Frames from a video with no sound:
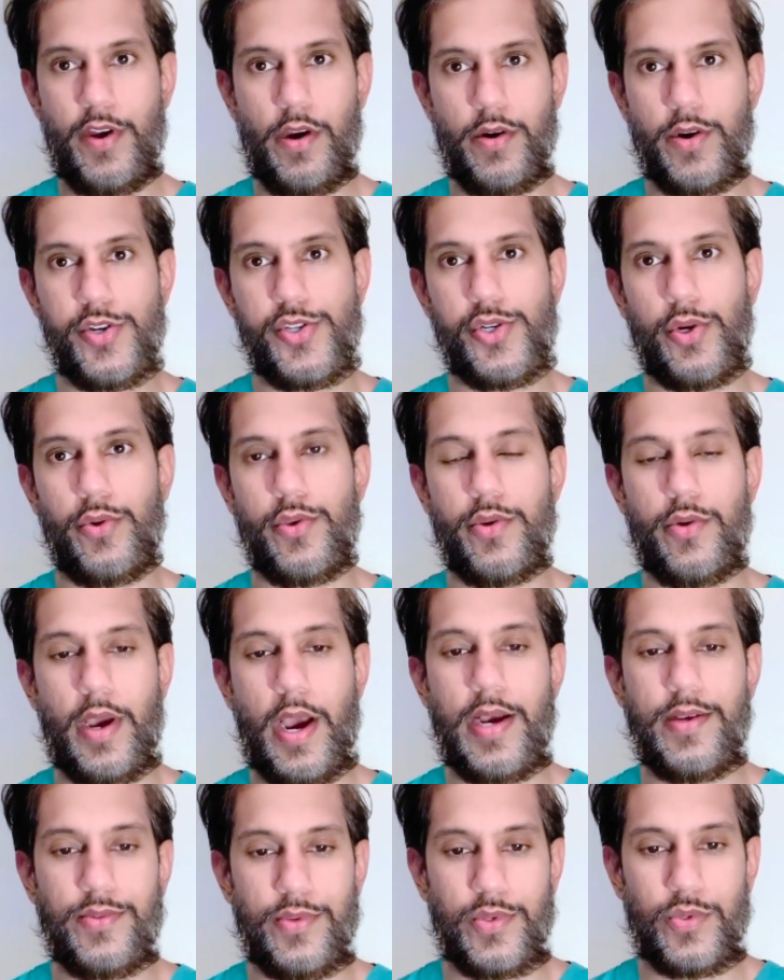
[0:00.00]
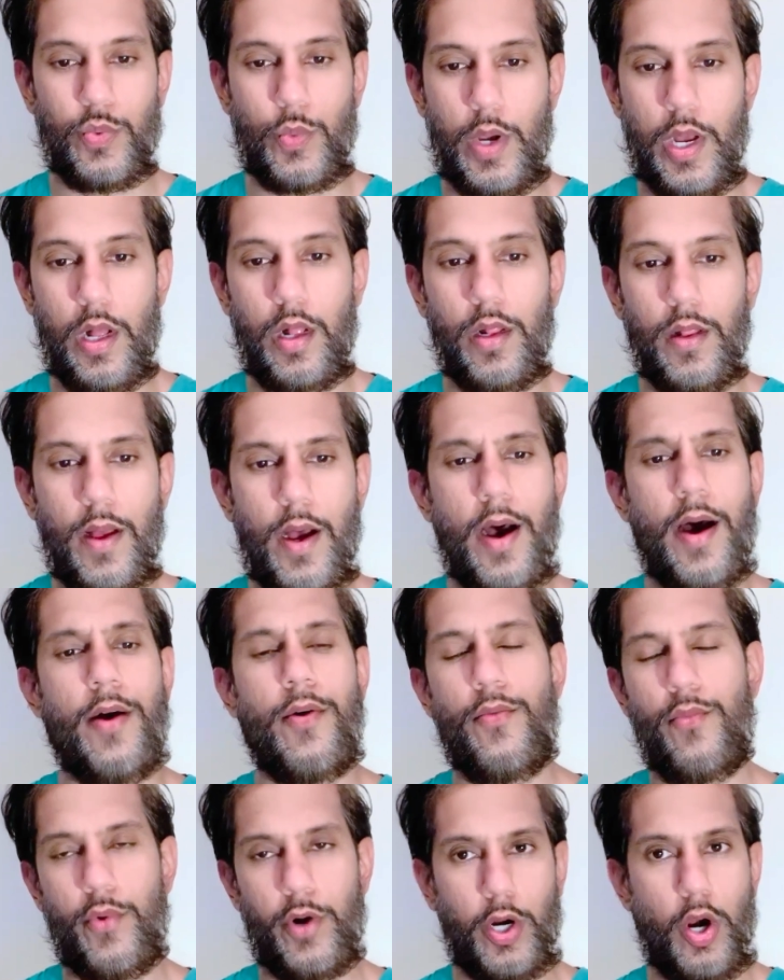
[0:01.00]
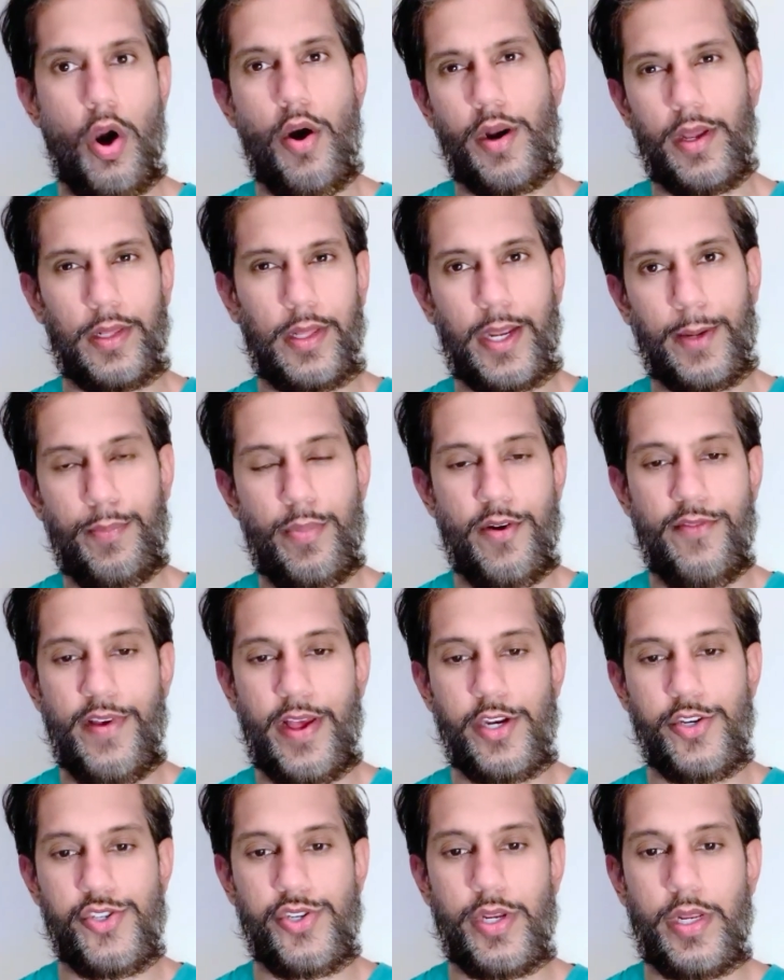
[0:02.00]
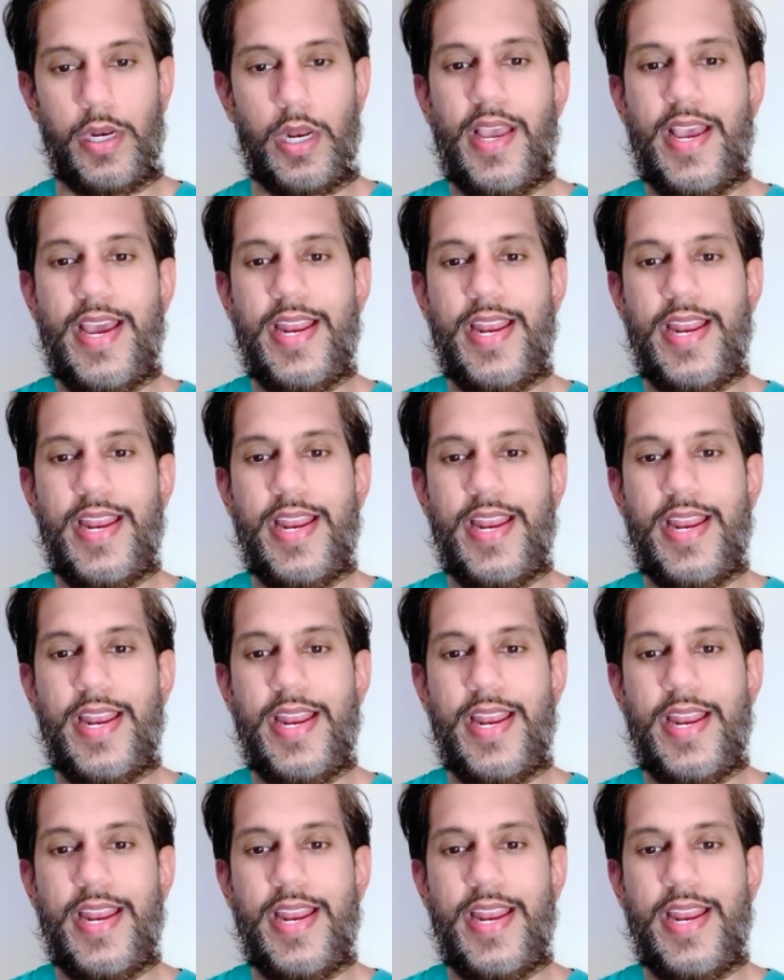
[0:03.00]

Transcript: here to show you guys as well, regarding like prevention.